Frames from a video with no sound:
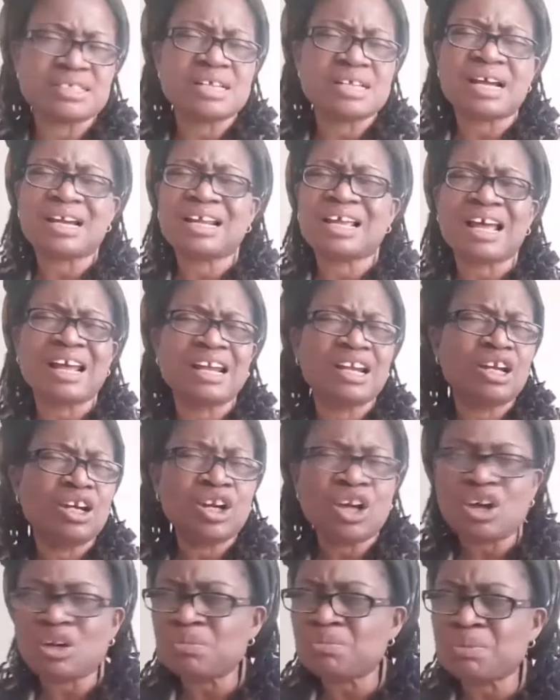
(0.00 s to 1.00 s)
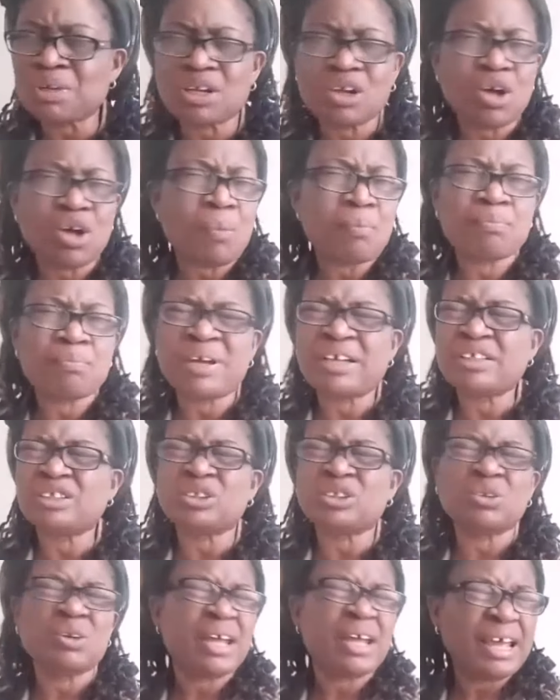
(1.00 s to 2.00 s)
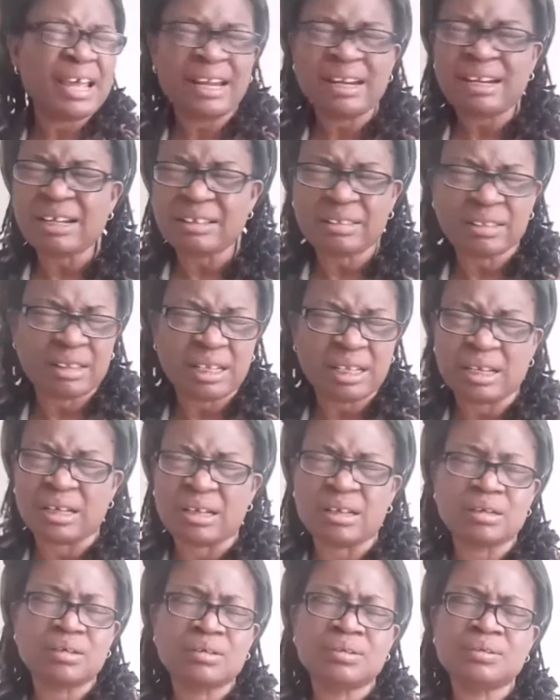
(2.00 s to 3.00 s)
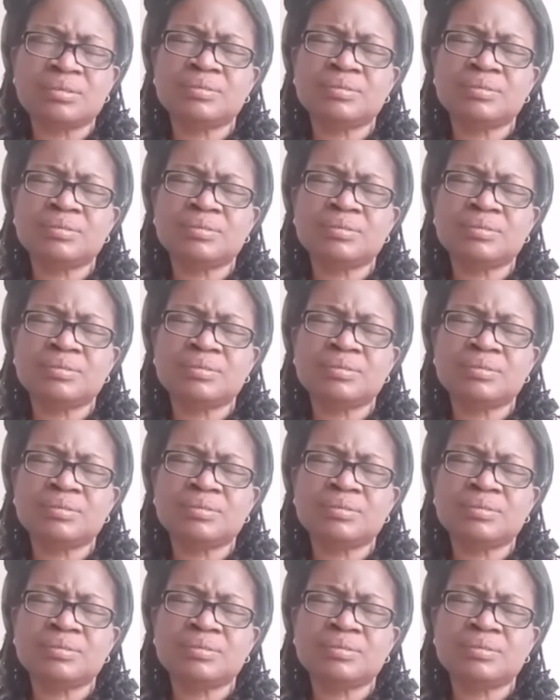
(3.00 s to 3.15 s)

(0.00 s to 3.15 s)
that cannot be compared to anything.